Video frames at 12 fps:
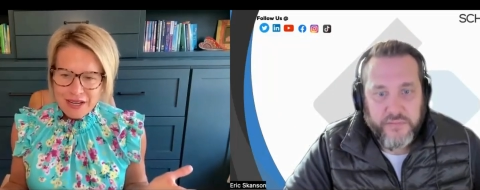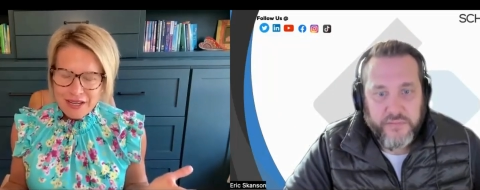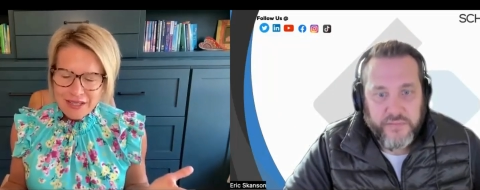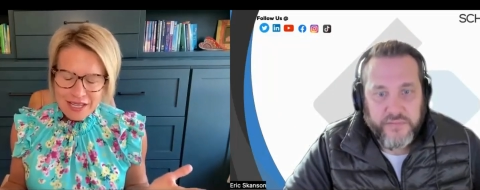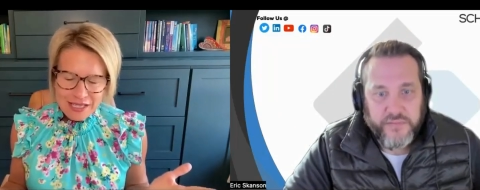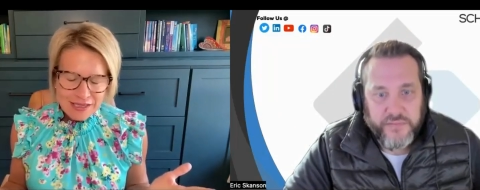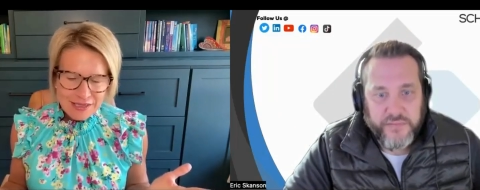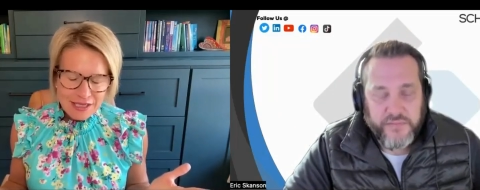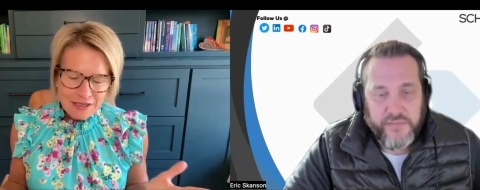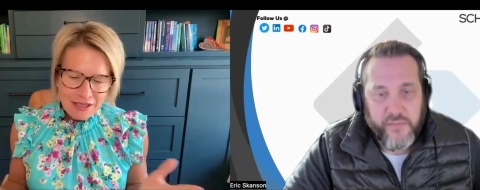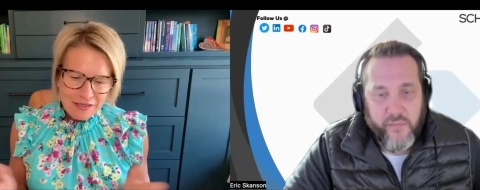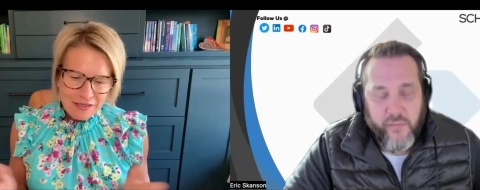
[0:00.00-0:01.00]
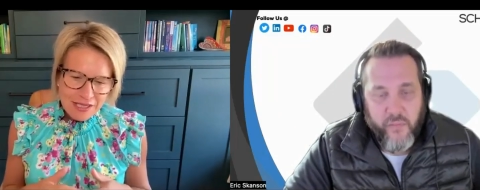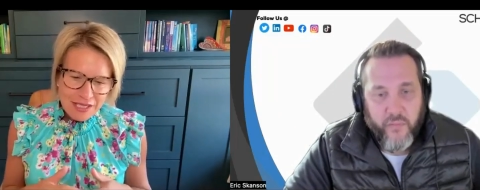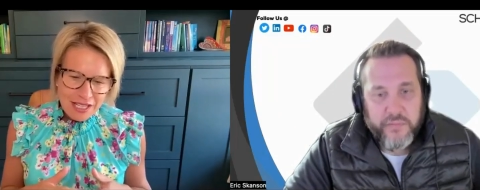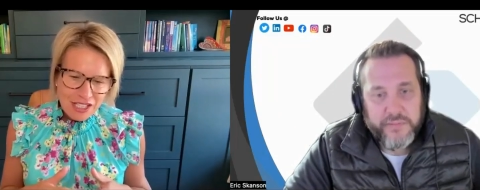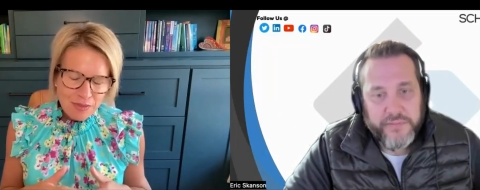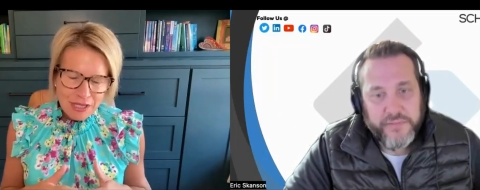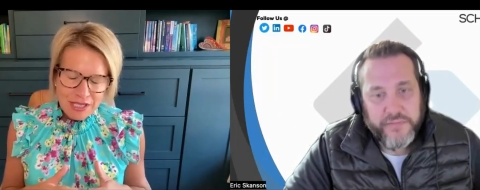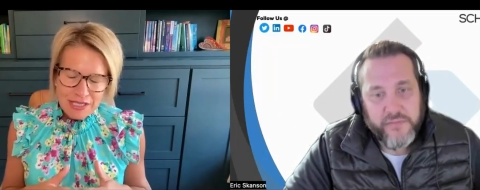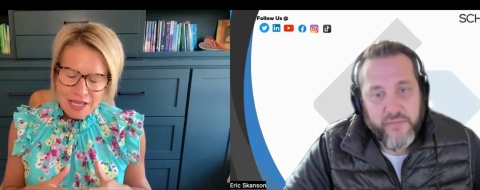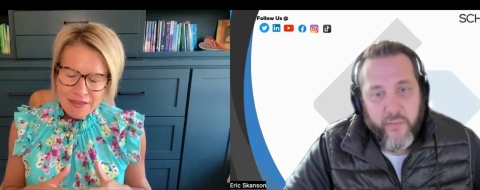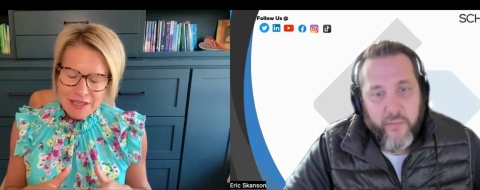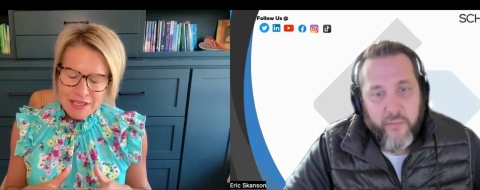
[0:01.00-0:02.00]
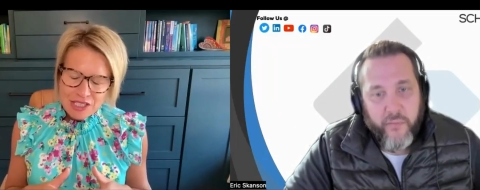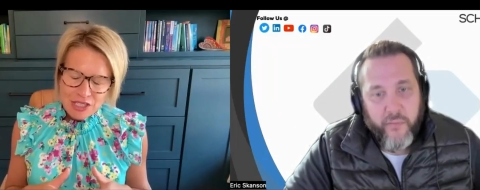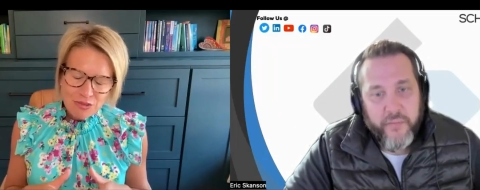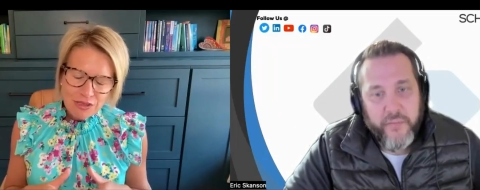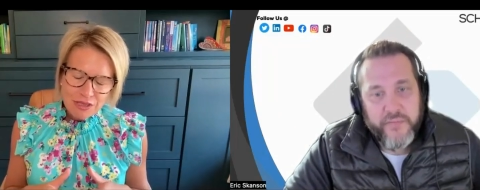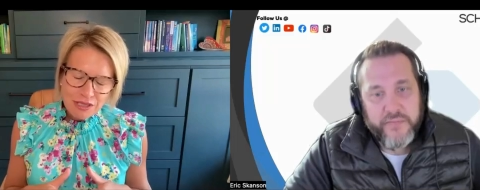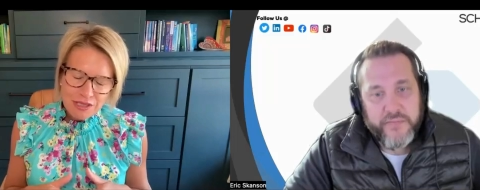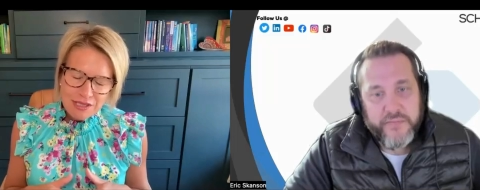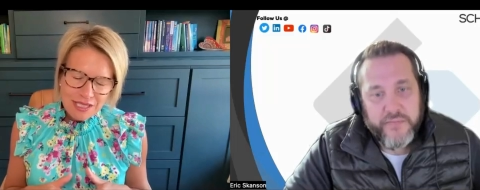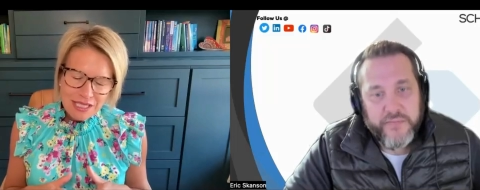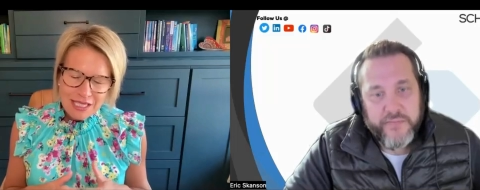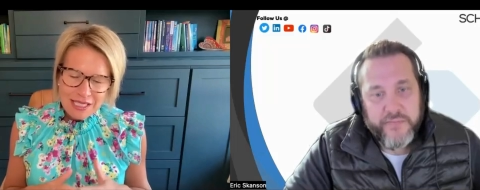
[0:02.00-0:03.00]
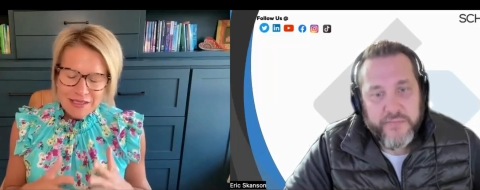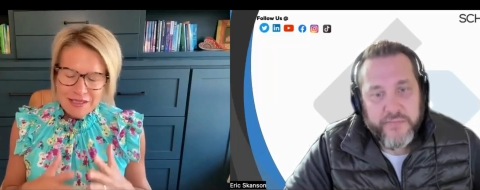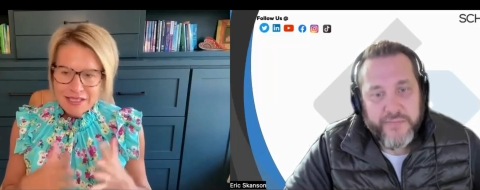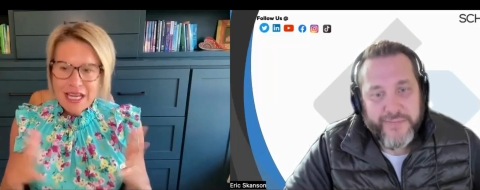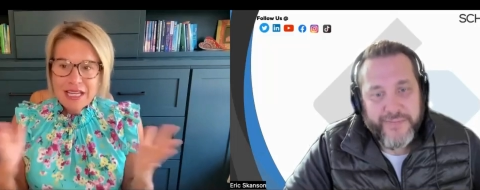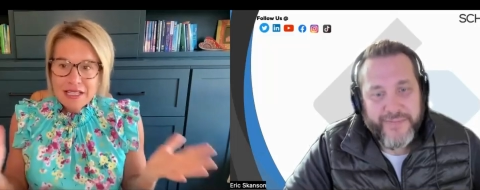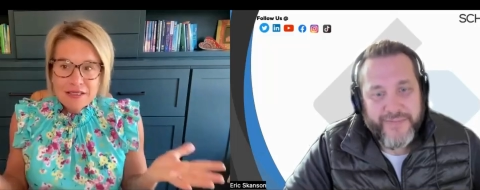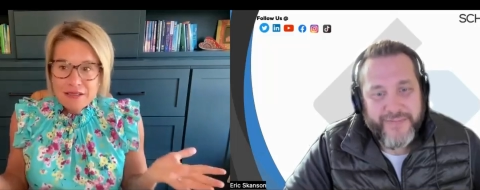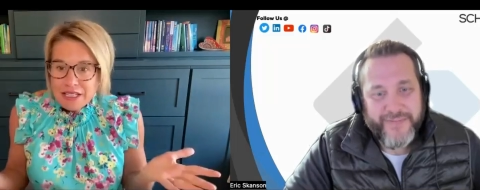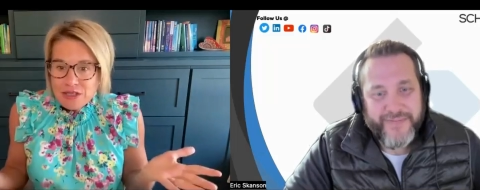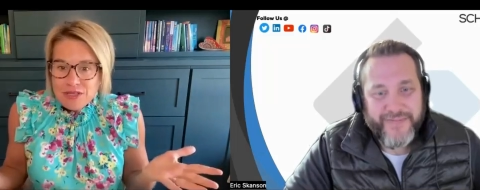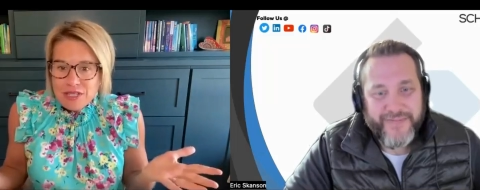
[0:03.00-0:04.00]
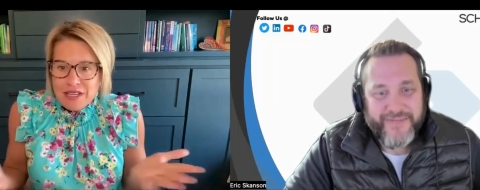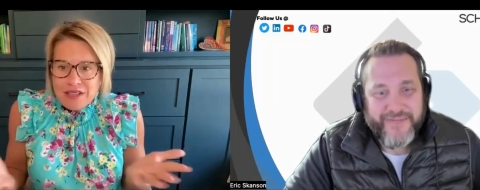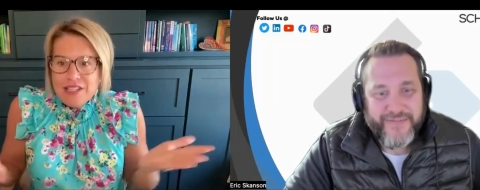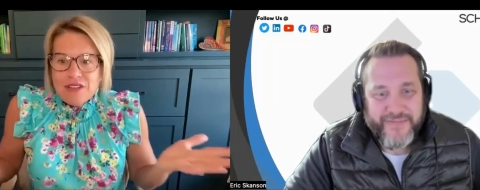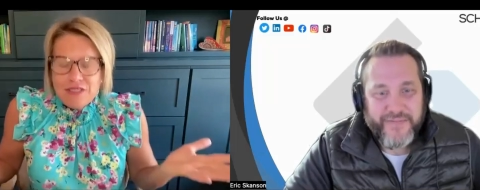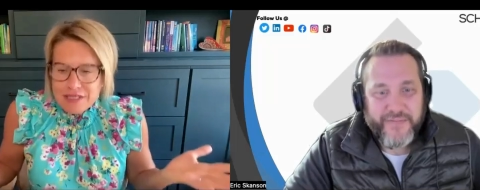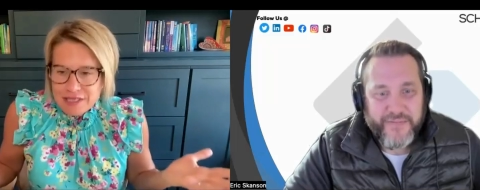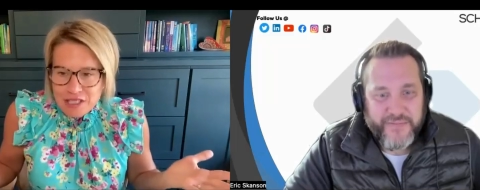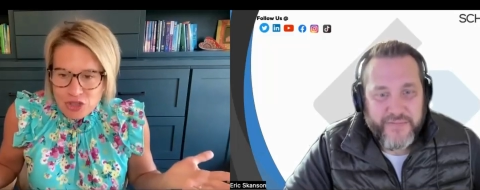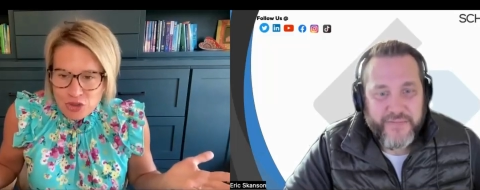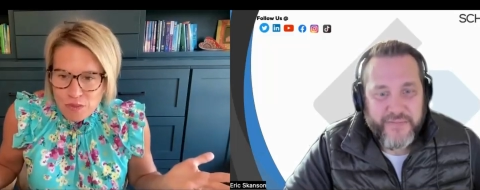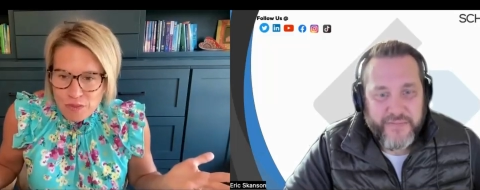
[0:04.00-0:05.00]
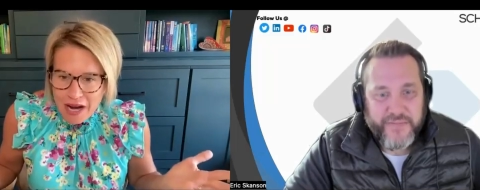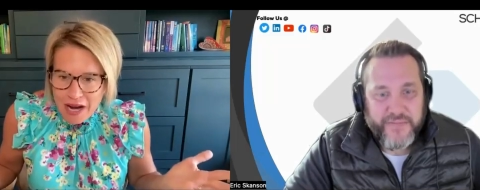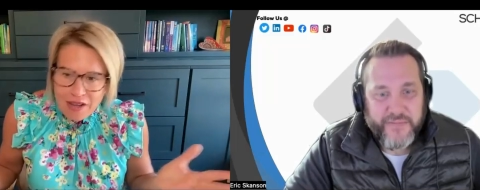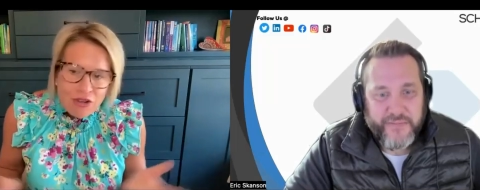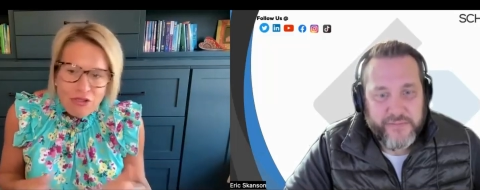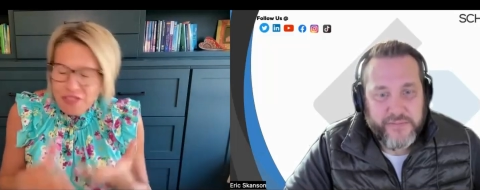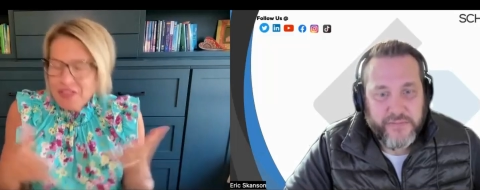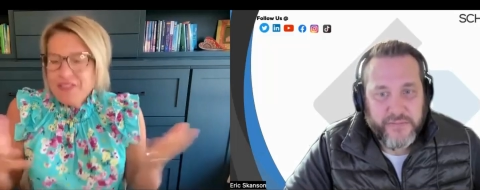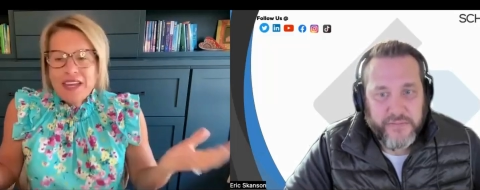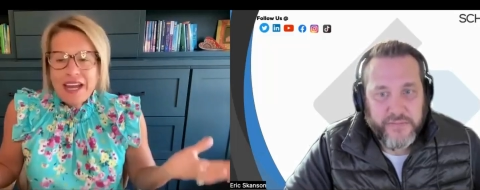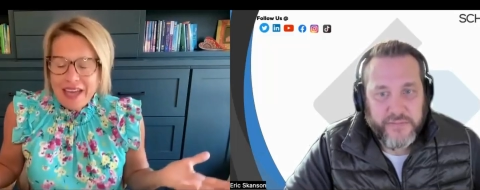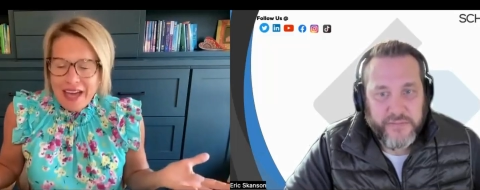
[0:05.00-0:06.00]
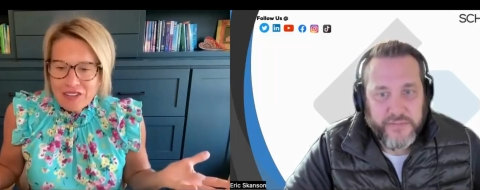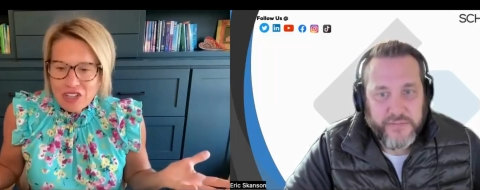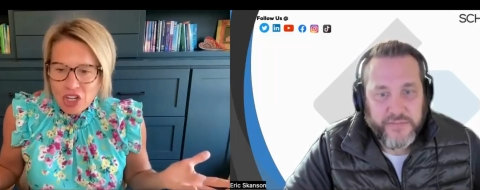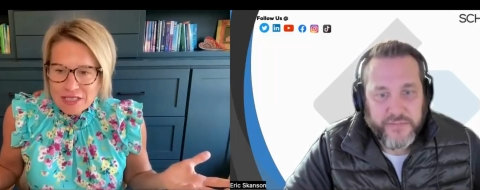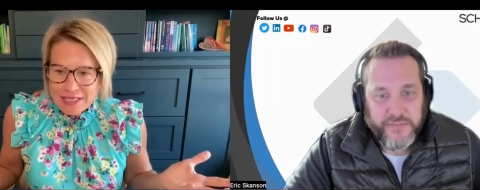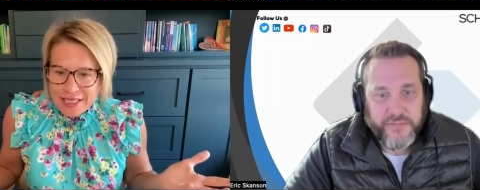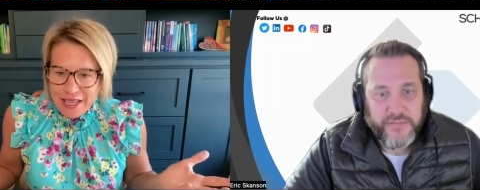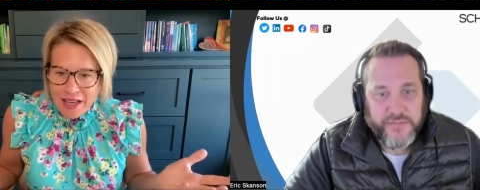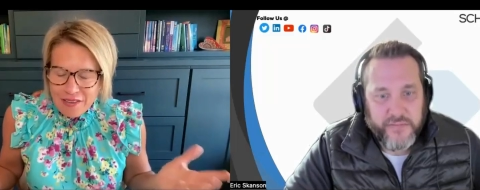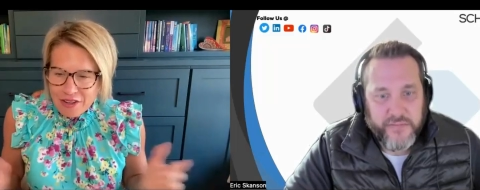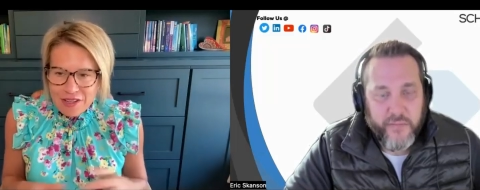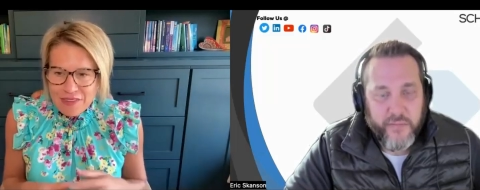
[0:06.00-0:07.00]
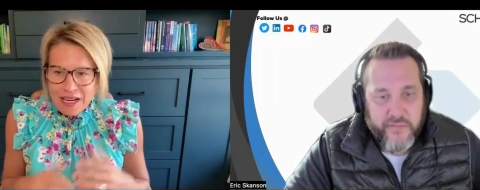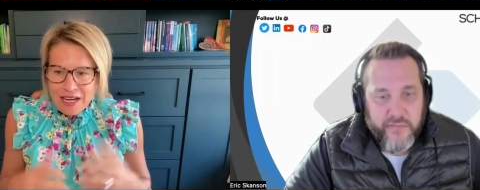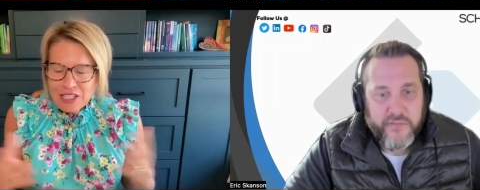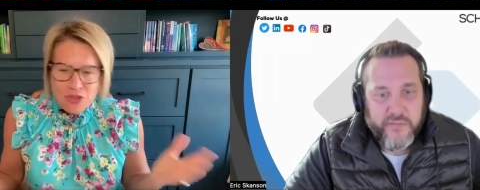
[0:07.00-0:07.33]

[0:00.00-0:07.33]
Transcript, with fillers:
Speaker 1: I kind of tell on the stage because I think it's really easy to kind of, like you said, hear this intro bio, think that I have it all together and that I